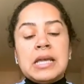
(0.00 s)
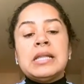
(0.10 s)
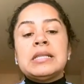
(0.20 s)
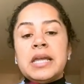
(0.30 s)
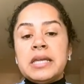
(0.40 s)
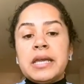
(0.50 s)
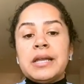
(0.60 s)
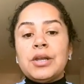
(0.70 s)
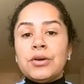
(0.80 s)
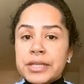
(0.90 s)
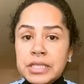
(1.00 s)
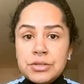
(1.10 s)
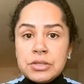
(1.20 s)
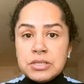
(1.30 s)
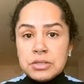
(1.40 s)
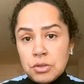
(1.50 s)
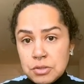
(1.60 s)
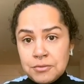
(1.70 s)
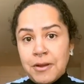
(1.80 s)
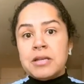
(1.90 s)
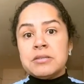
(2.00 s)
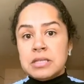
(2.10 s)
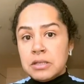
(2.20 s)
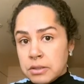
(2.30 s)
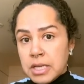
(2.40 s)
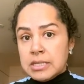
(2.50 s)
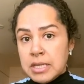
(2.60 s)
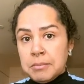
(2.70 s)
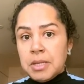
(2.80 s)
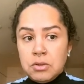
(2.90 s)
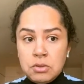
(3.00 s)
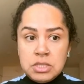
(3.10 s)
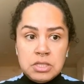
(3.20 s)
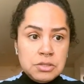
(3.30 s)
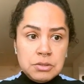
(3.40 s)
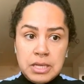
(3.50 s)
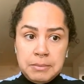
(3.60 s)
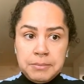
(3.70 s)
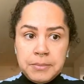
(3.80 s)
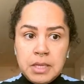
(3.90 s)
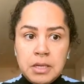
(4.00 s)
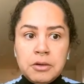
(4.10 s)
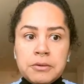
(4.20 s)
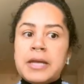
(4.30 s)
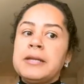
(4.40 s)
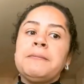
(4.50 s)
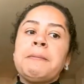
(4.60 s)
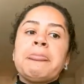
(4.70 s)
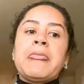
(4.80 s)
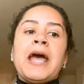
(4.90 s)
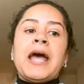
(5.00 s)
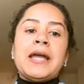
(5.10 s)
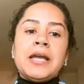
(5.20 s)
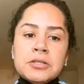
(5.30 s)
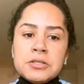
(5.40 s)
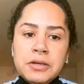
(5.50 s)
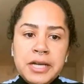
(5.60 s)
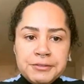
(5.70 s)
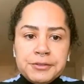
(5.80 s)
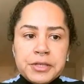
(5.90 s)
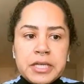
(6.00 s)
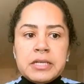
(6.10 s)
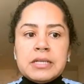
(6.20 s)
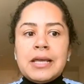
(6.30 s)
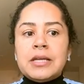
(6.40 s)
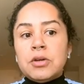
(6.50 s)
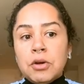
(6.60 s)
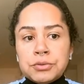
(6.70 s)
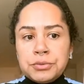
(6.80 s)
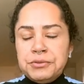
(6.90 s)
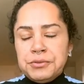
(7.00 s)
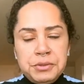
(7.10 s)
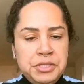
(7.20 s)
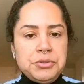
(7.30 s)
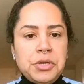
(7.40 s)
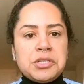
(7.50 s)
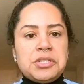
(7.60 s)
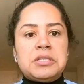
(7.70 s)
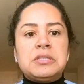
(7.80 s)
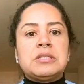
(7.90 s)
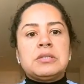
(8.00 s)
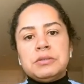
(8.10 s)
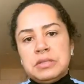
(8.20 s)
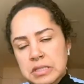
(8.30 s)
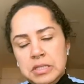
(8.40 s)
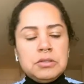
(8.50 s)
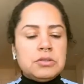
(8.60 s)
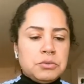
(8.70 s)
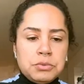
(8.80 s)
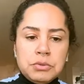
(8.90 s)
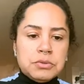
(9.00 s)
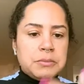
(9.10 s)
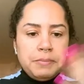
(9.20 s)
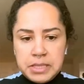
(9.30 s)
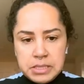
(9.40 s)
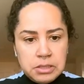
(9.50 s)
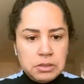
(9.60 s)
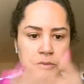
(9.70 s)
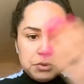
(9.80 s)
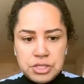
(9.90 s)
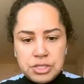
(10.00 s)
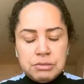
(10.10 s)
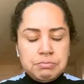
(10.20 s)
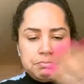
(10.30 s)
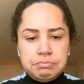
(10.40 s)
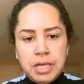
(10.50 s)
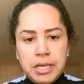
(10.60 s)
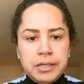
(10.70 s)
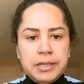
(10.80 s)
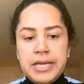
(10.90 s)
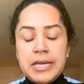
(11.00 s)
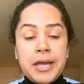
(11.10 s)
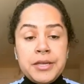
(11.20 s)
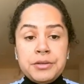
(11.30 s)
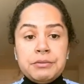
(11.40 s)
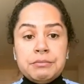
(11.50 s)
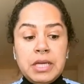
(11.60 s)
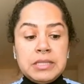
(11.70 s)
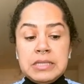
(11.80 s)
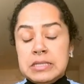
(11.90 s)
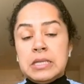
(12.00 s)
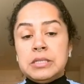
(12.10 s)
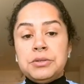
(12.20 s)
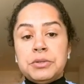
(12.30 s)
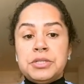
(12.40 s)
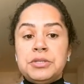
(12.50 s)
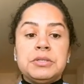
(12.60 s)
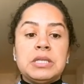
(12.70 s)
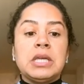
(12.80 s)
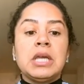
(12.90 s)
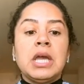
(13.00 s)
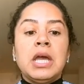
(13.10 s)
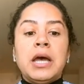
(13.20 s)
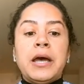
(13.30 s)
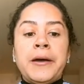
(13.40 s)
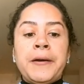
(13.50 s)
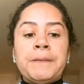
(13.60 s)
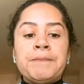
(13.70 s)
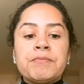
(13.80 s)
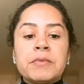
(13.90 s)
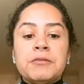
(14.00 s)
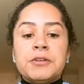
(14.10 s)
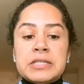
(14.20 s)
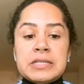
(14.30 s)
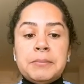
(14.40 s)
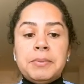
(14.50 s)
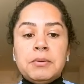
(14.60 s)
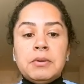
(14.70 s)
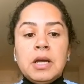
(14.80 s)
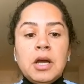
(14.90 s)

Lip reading: they can look into those files and create them according to them. All right. I also have created like code review instructions, skills or roles, depending on which AI assistant you are using. For example,